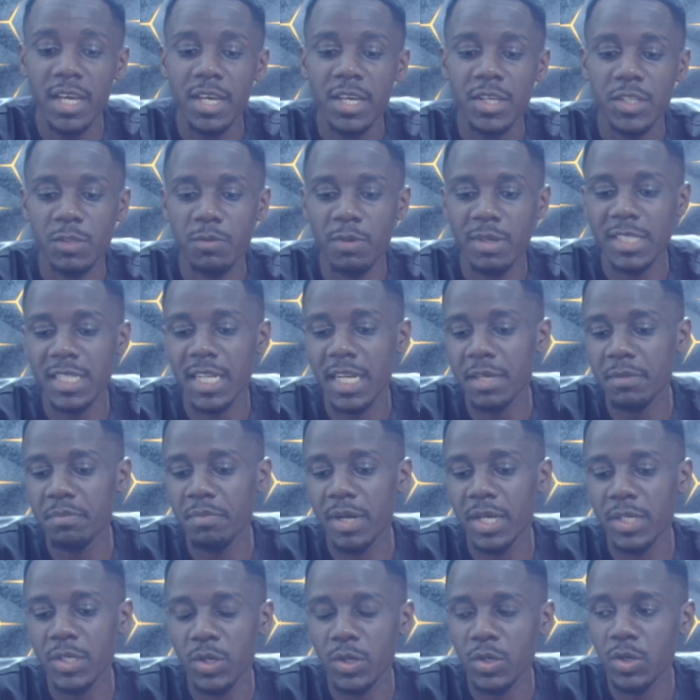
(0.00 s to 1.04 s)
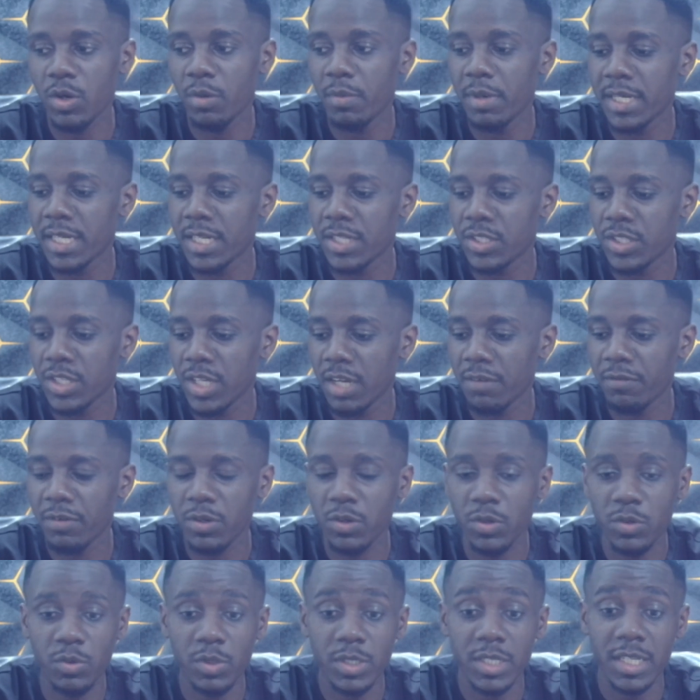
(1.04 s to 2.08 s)
Smash like button, comment and share. If at
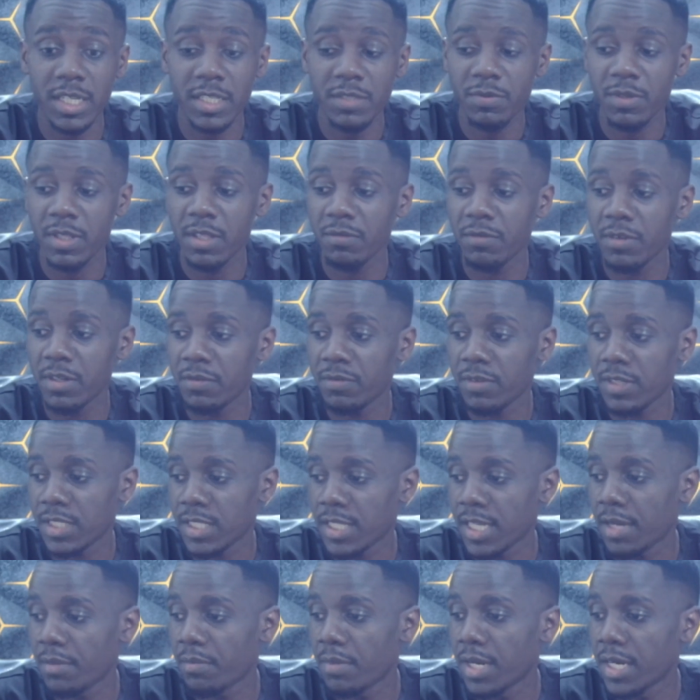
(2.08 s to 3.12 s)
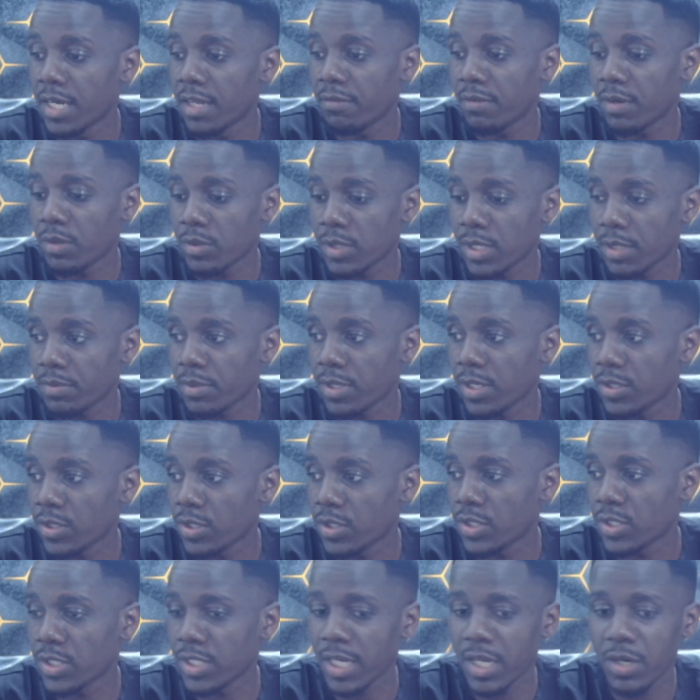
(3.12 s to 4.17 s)
all you're watching us for the very first time, endeavor to subscribe to
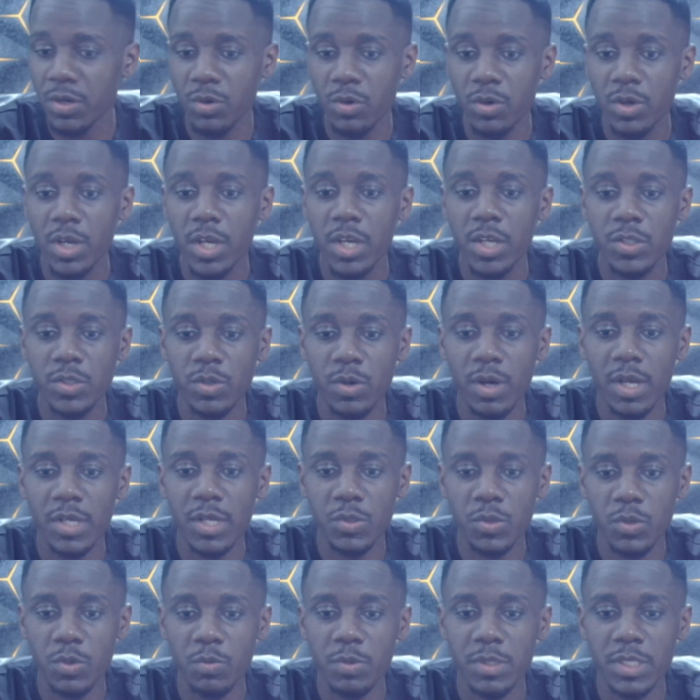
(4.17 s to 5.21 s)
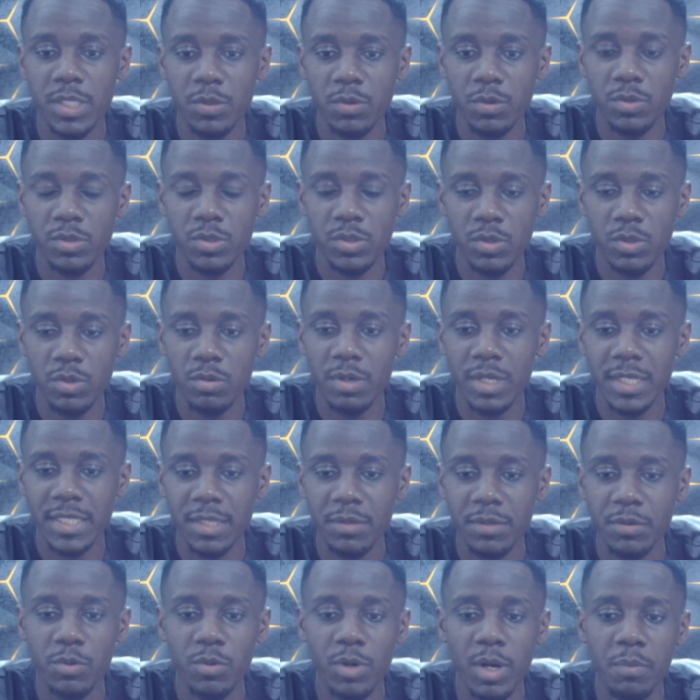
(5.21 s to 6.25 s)
this channel so as not to miss out on stories
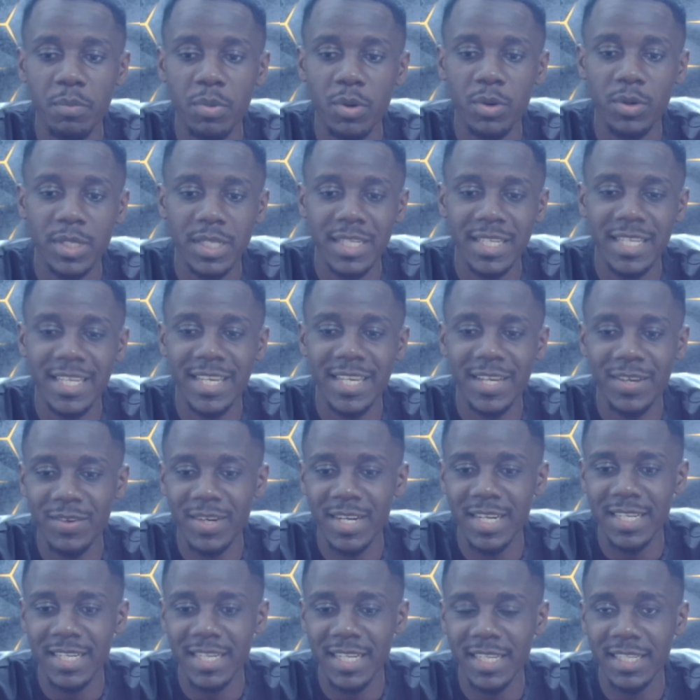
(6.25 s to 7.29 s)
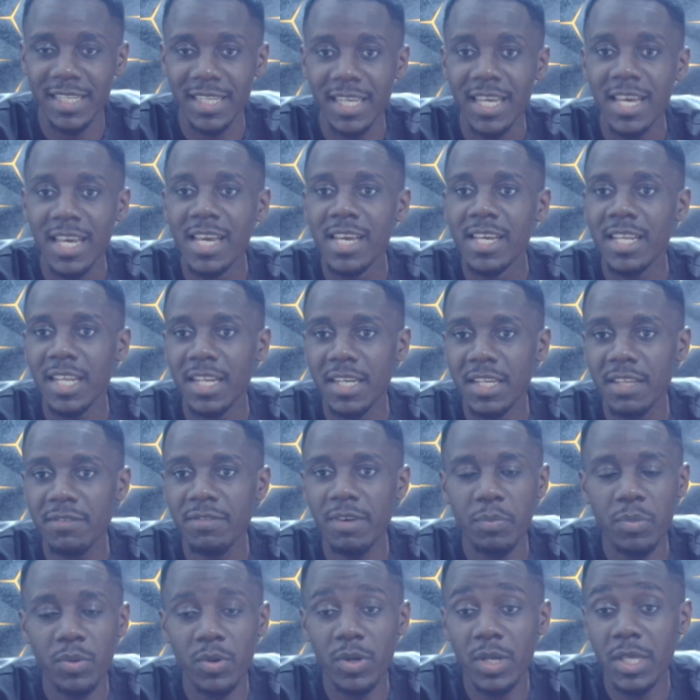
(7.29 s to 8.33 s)
that we do upload in here on a daily.
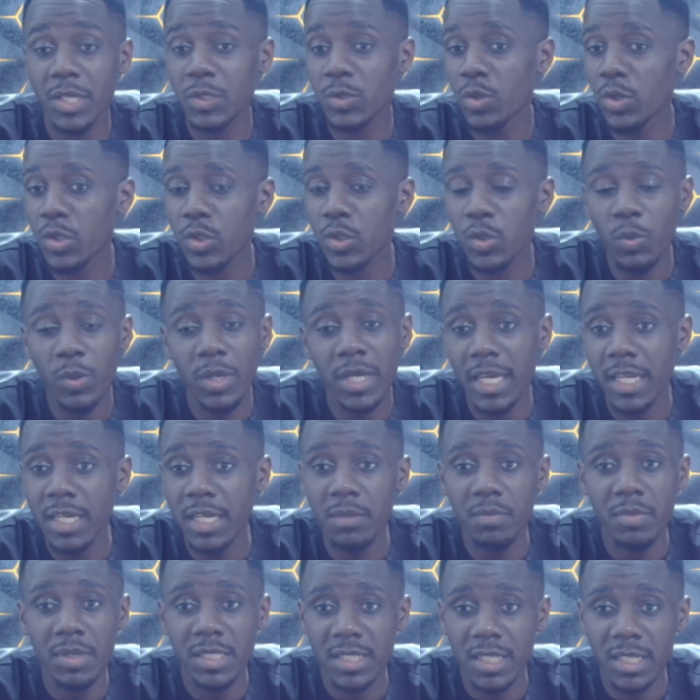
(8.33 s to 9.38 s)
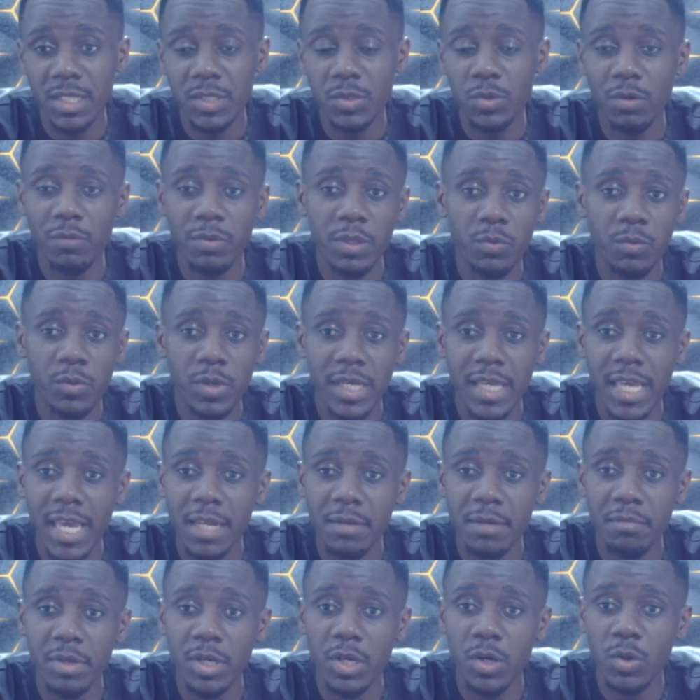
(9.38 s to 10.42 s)
Liverpool is not doing any business over the
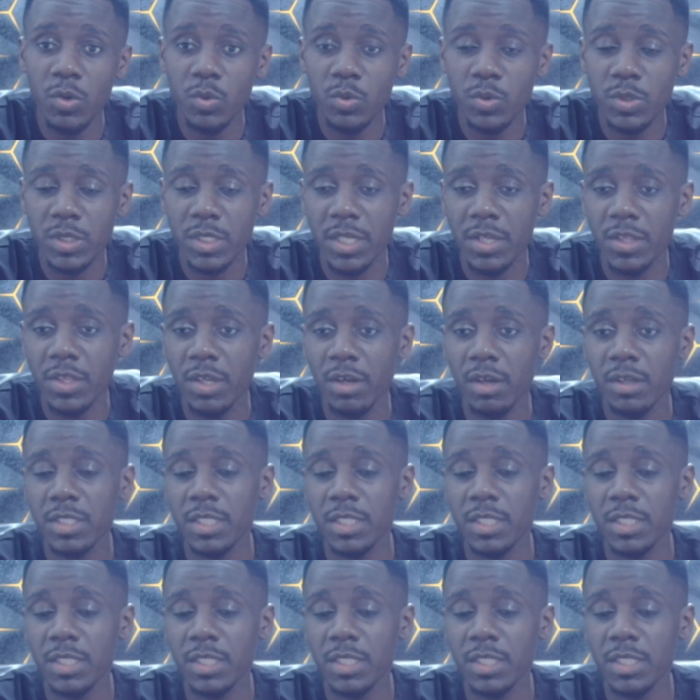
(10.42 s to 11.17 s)
weekend because they